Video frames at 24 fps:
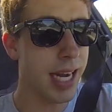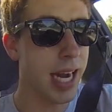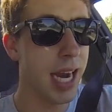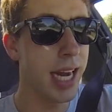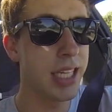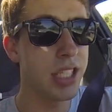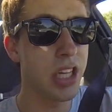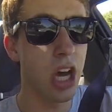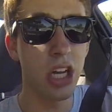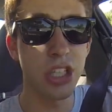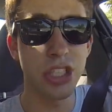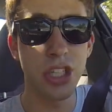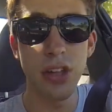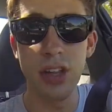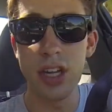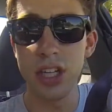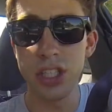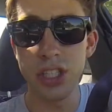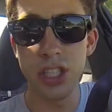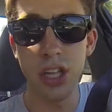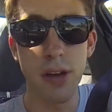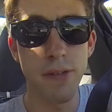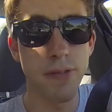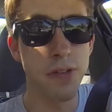guys. Also,
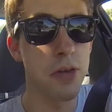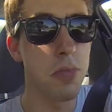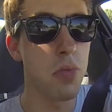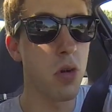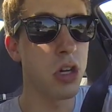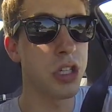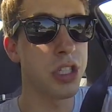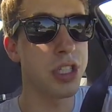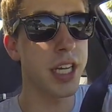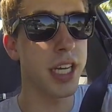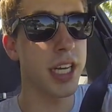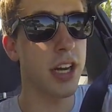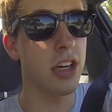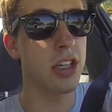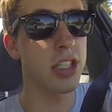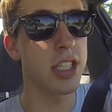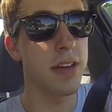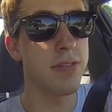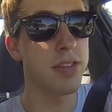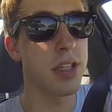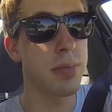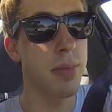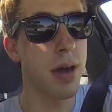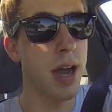there's still a few more stickers
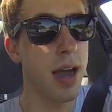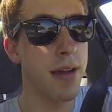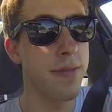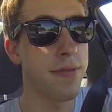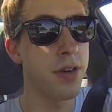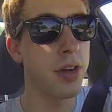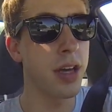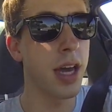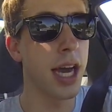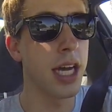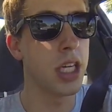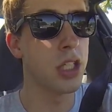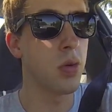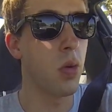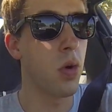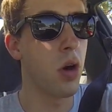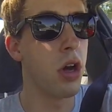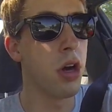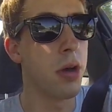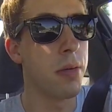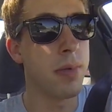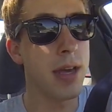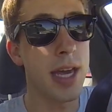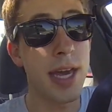left to buy if you guys
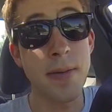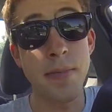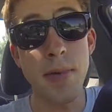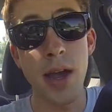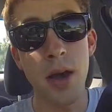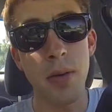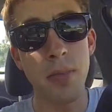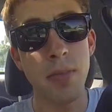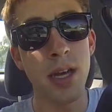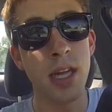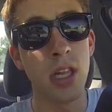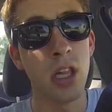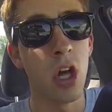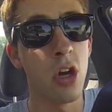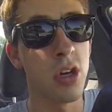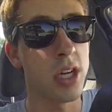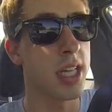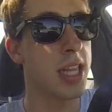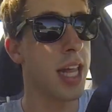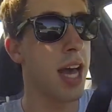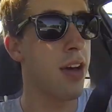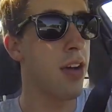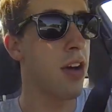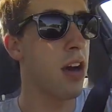want them. Email me,
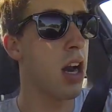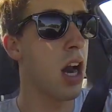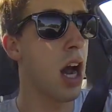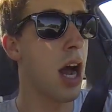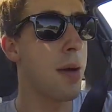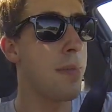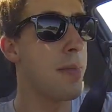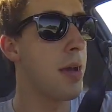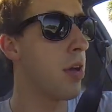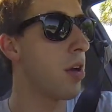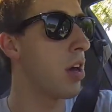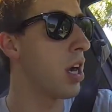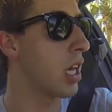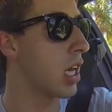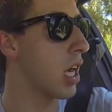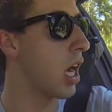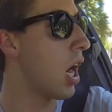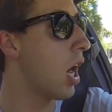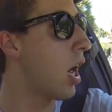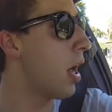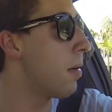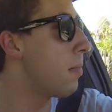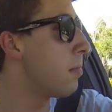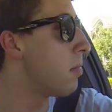loganlowder at
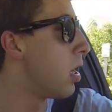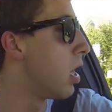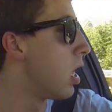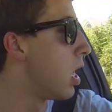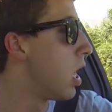hotmail.com.